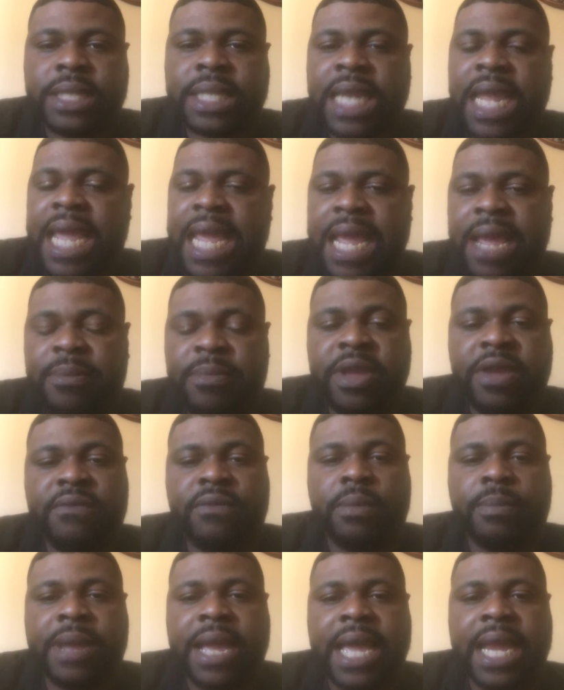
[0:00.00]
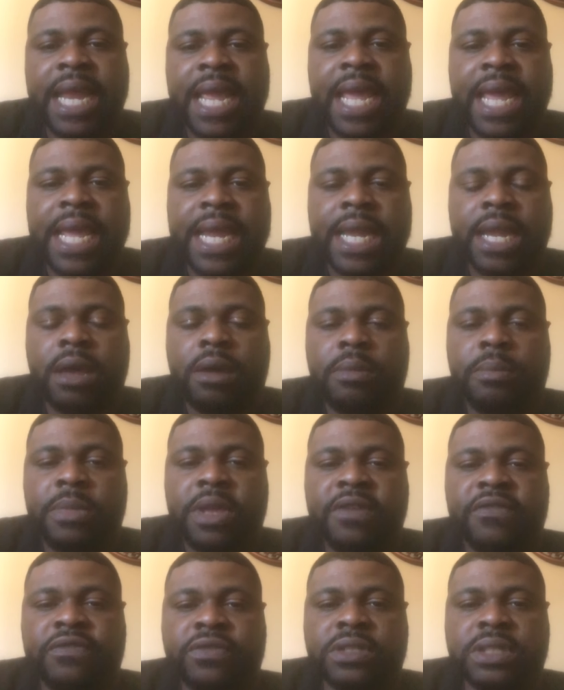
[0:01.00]
Damn, everybody hating on
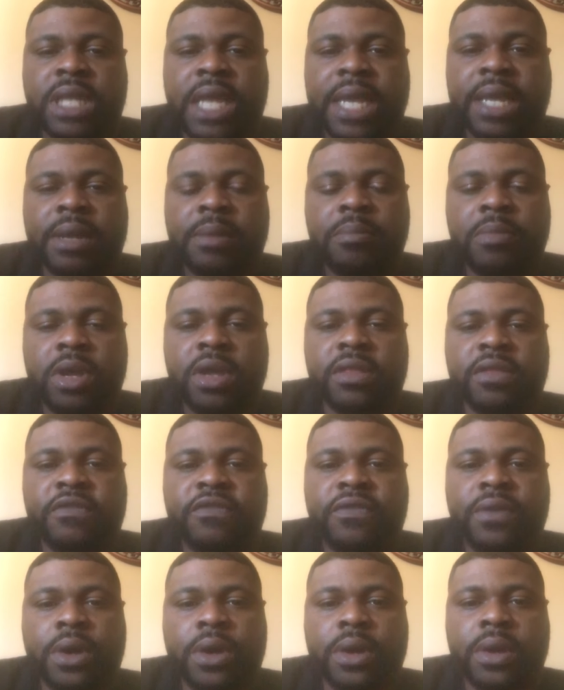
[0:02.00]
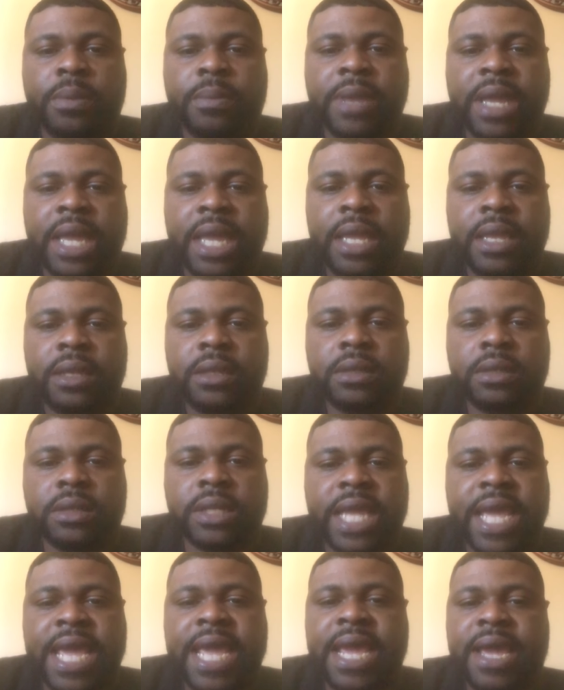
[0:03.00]
Memphis like a motherfucker, man.
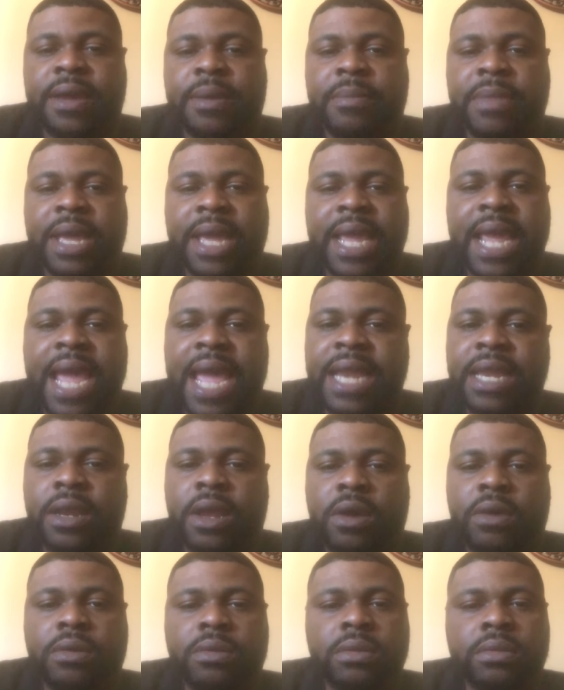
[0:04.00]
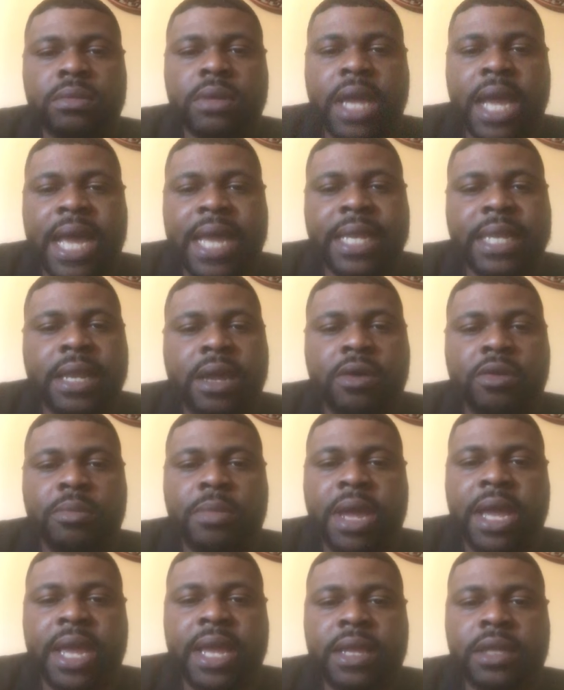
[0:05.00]
Damn, man. I know, I know,
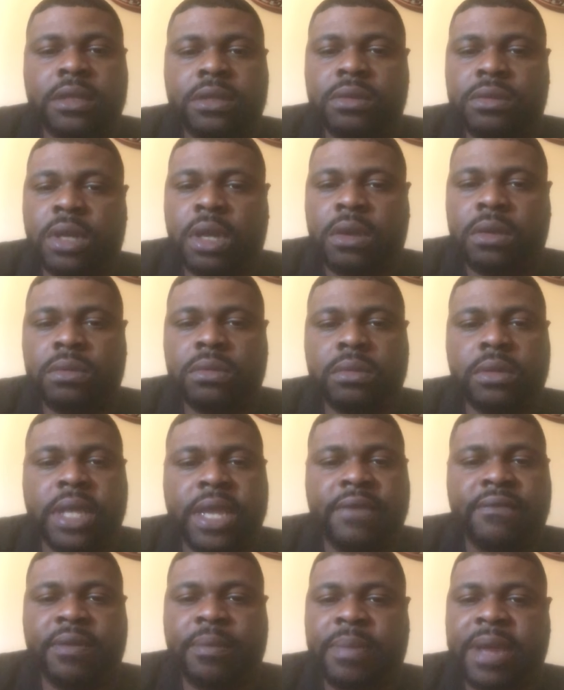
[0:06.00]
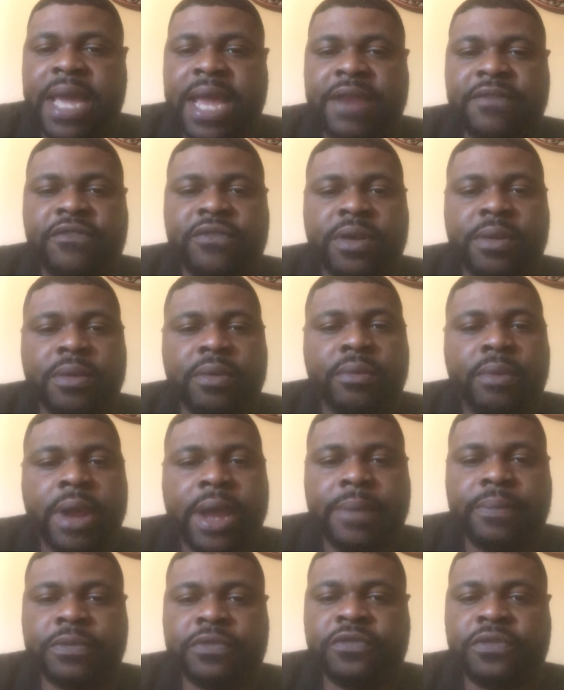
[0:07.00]
man. You know, everybody from the
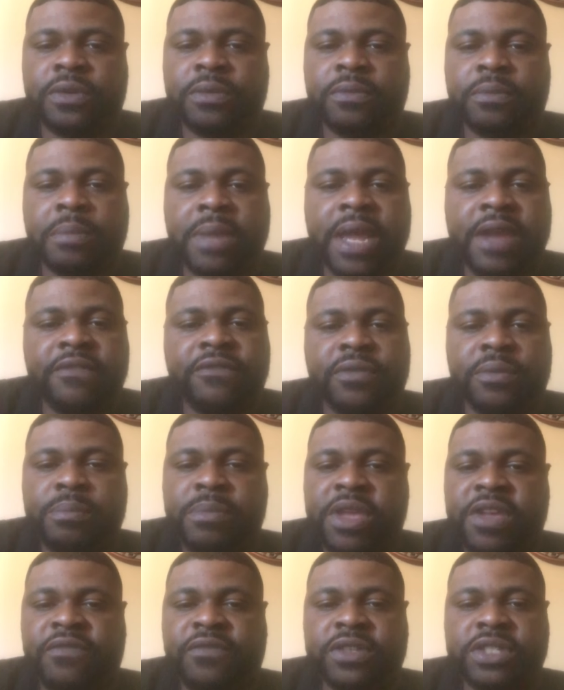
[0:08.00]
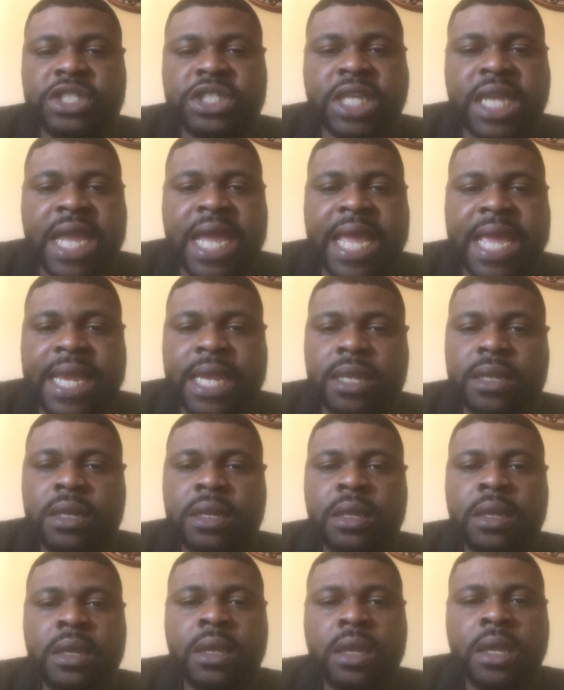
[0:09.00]
rapper from my from Memphis shining.
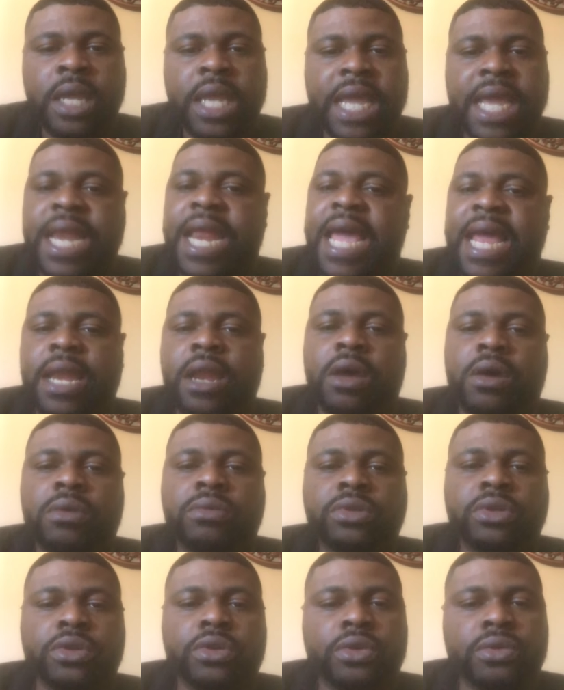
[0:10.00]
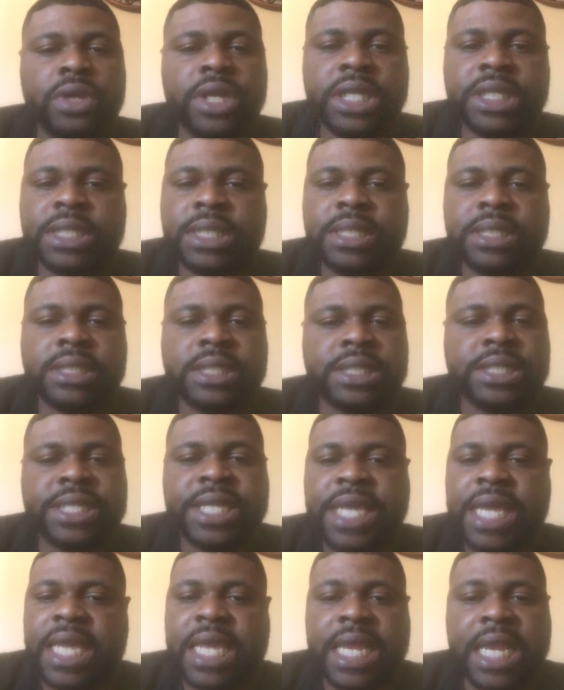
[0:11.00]
And I know the Grizzlies is
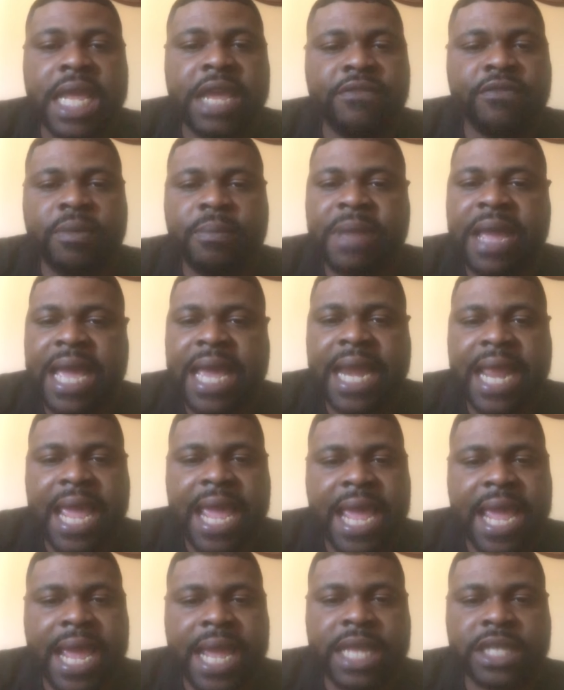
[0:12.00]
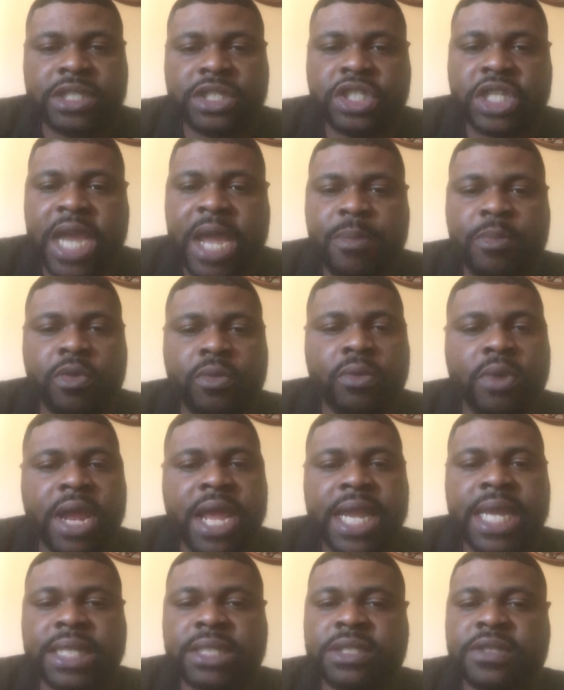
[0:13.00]
kicking everybody's ass. Ja
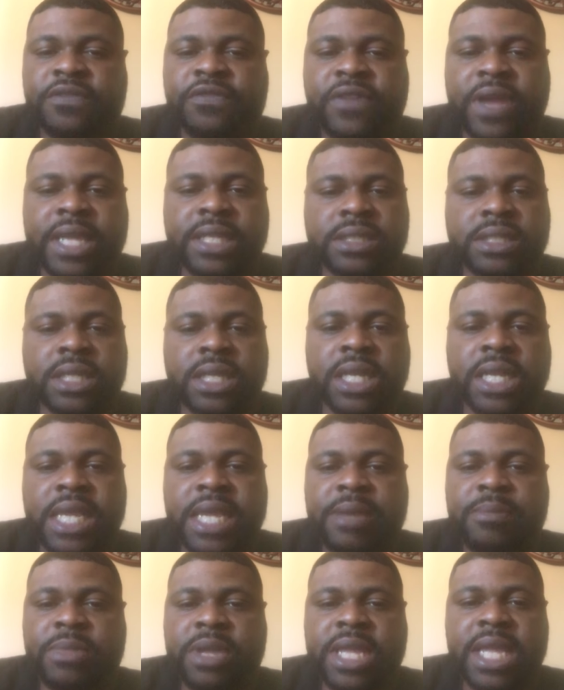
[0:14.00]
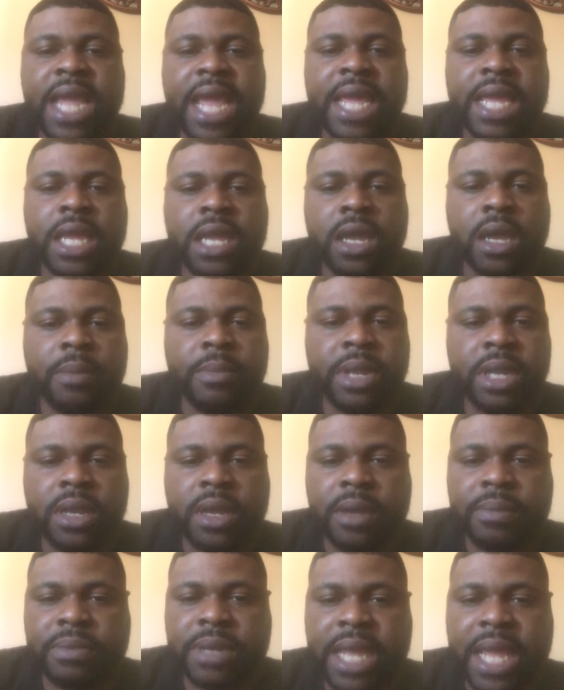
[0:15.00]
Morant is the face of the NBA coming
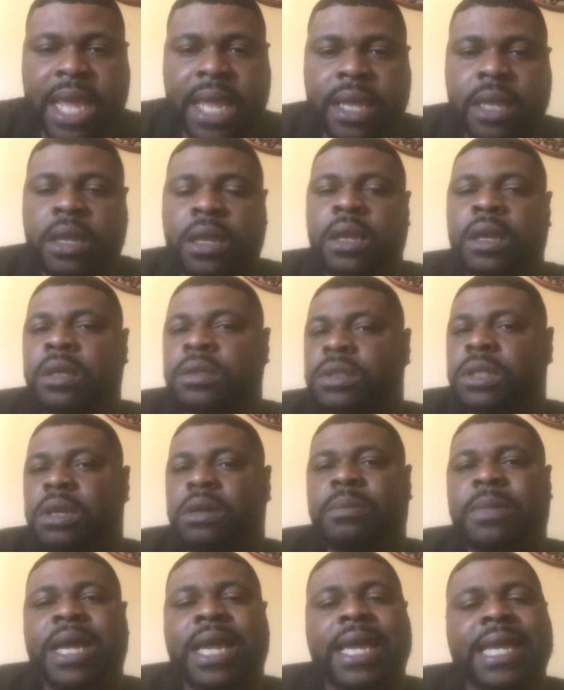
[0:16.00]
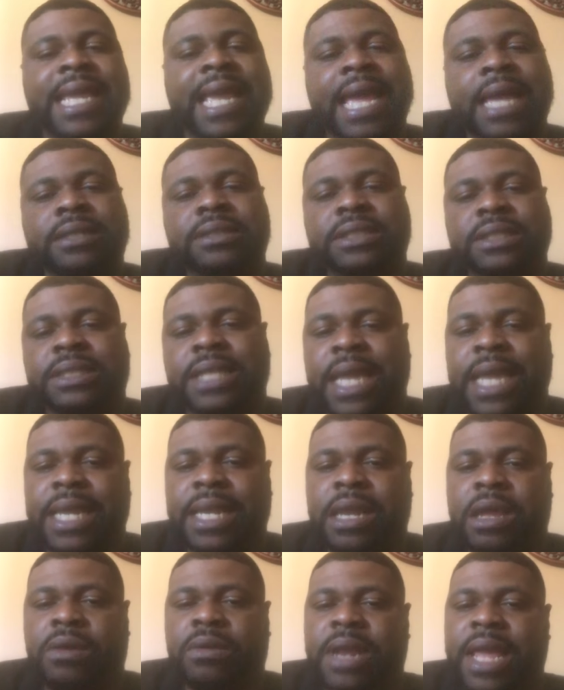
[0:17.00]
up now. So, man, y'all just
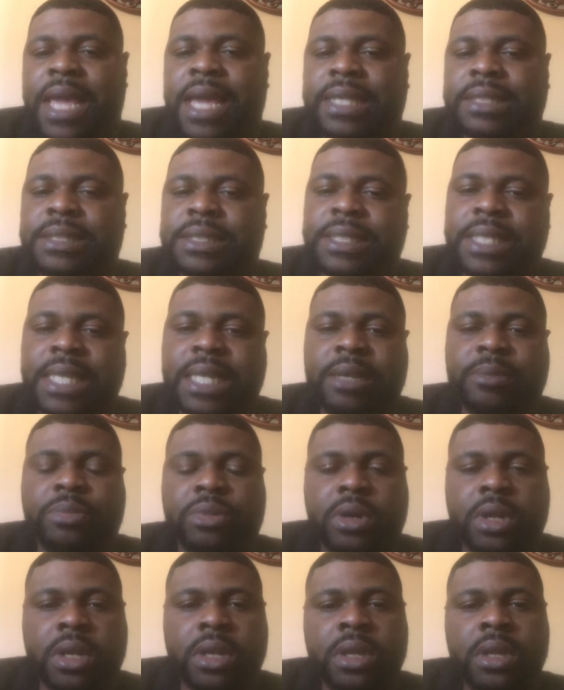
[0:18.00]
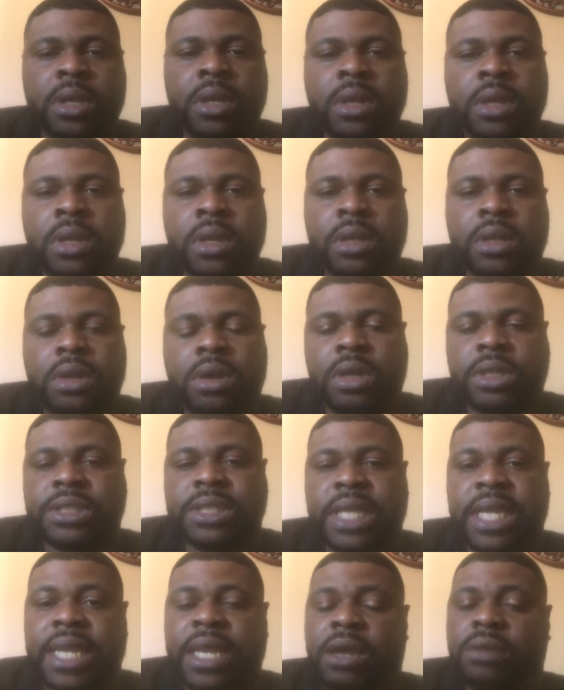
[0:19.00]
hating on our city, bro. Know what I'm
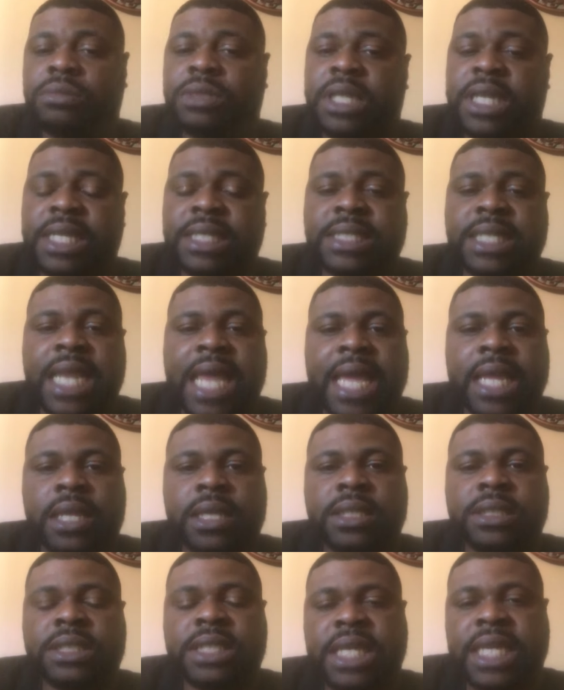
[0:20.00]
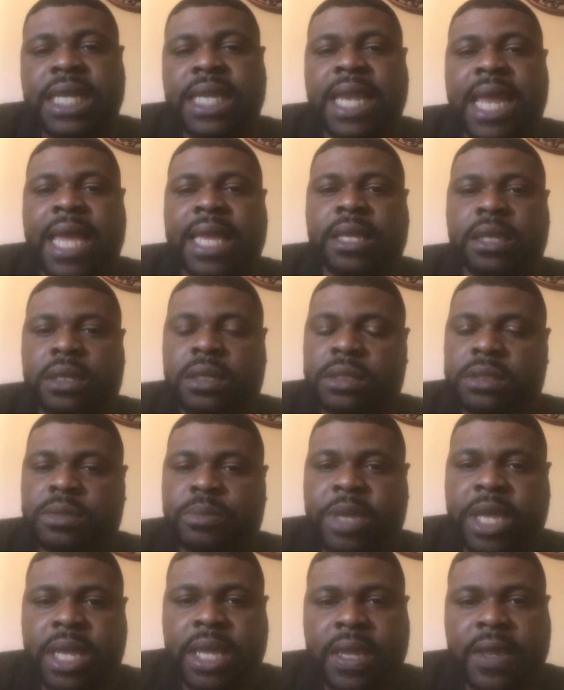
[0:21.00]
saying? Don't dislike us, get like us,
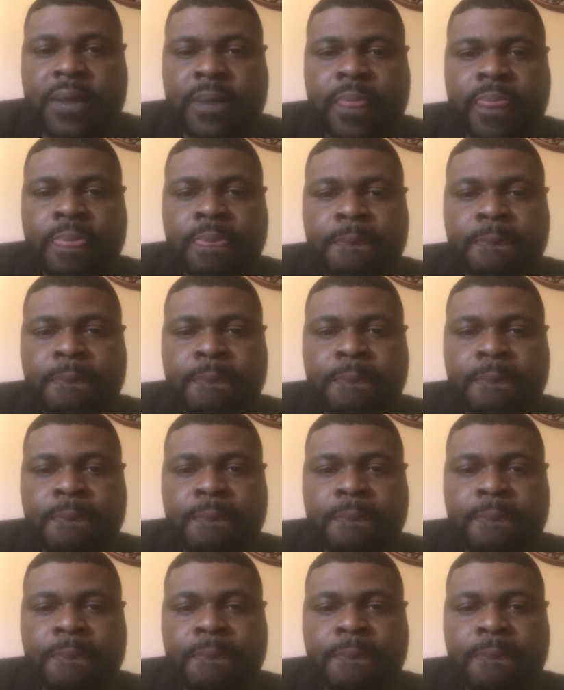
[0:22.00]
man.